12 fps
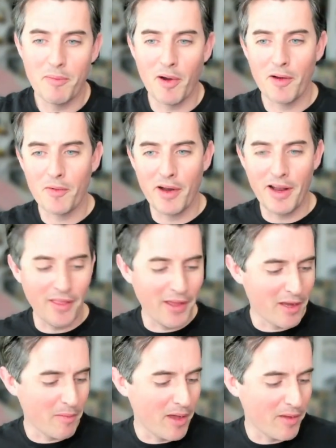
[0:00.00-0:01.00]
part of what I
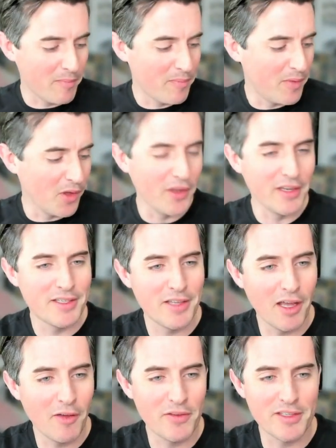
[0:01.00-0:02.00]
like about building
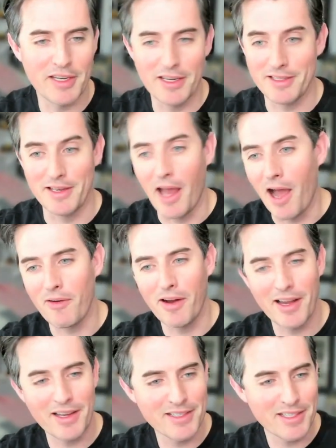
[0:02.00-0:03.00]
stuff is that it's not
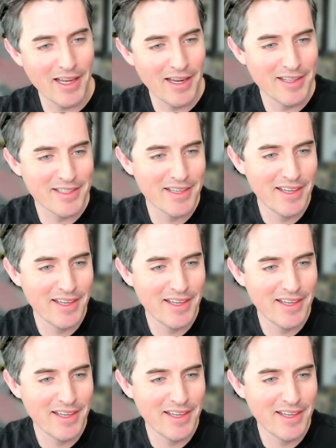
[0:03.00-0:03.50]
rocket science.